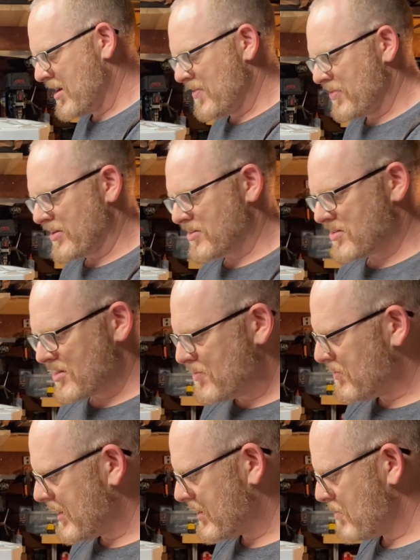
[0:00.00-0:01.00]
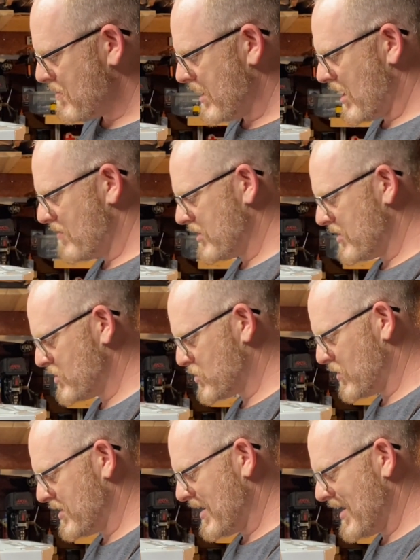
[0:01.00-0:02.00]
seem like they might have a use
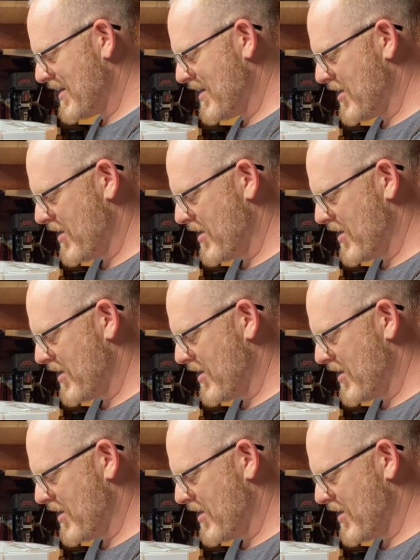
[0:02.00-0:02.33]
one day.